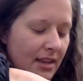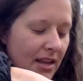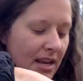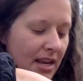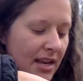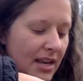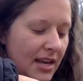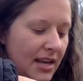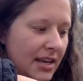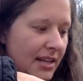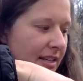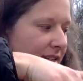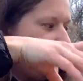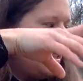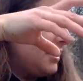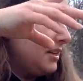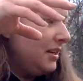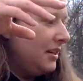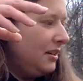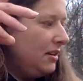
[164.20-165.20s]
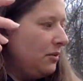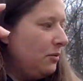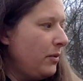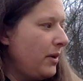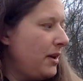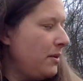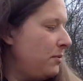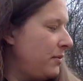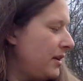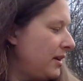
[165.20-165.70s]
And
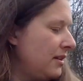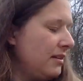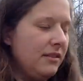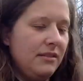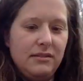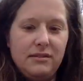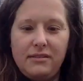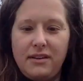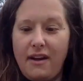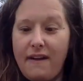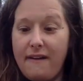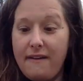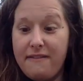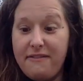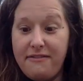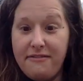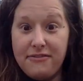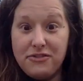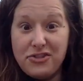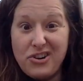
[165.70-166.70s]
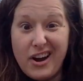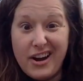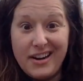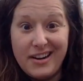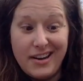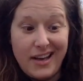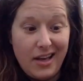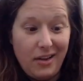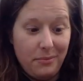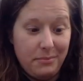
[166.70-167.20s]
we will try
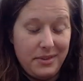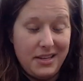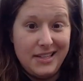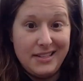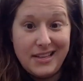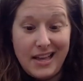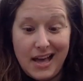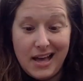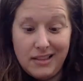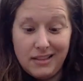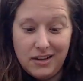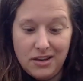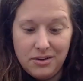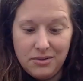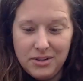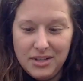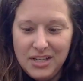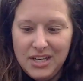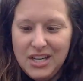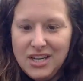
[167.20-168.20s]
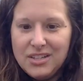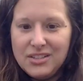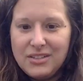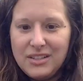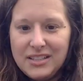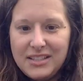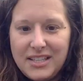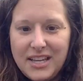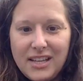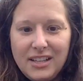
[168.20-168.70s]
to help these aloe. So
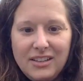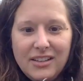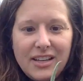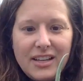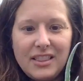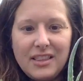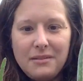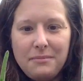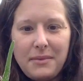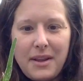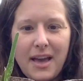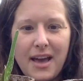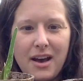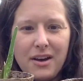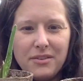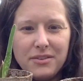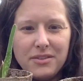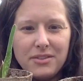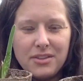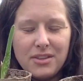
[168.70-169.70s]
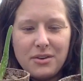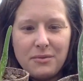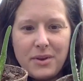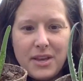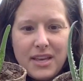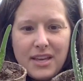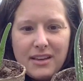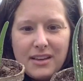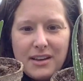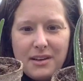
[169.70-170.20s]
let's take a look at them now so that
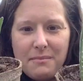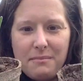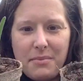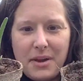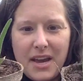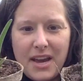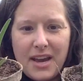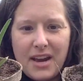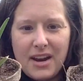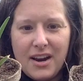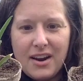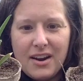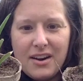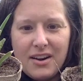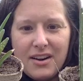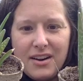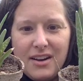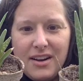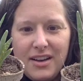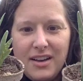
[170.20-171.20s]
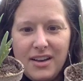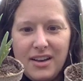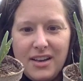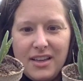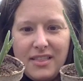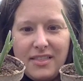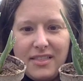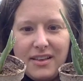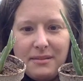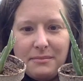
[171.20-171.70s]
we can compare
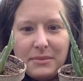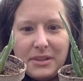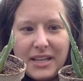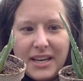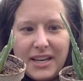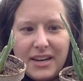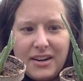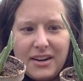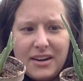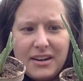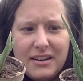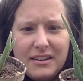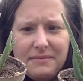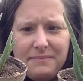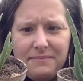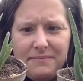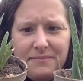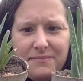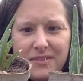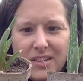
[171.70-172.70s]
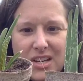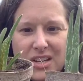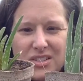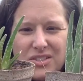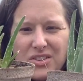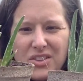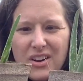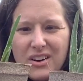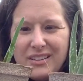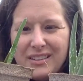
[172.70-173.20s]
them later.
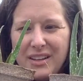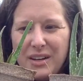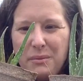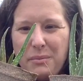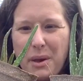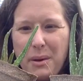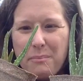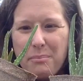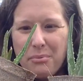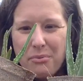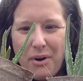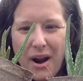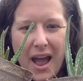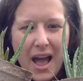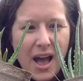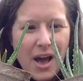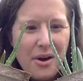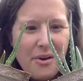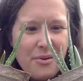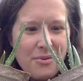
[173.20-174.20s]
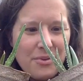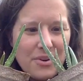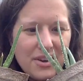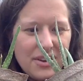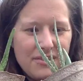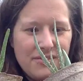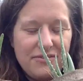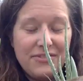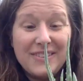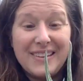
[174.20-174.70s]
So they're a little bit brown,
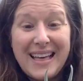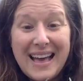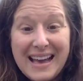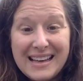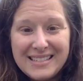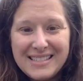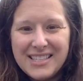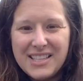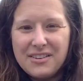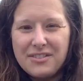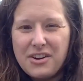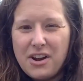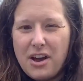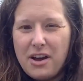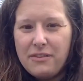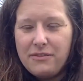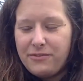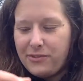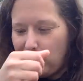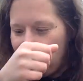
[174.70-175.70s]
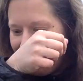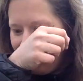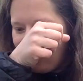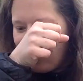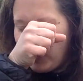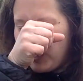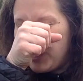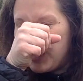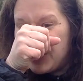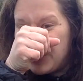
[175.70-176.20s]
flat. They're not full of
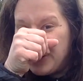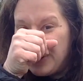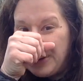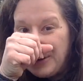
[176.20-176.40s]
moisture.